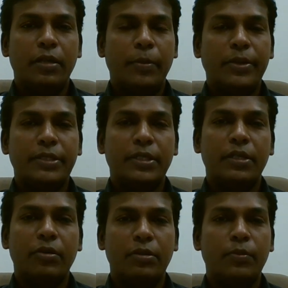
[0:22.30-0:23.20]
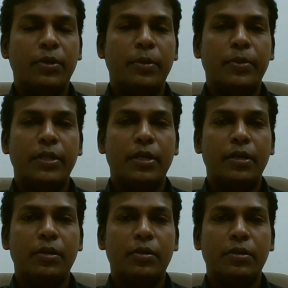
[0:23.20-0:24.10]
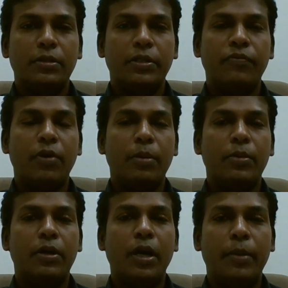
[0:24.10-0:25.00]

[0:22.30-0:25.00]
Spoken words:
Ambassador Gautam Mukhopadhyay, the former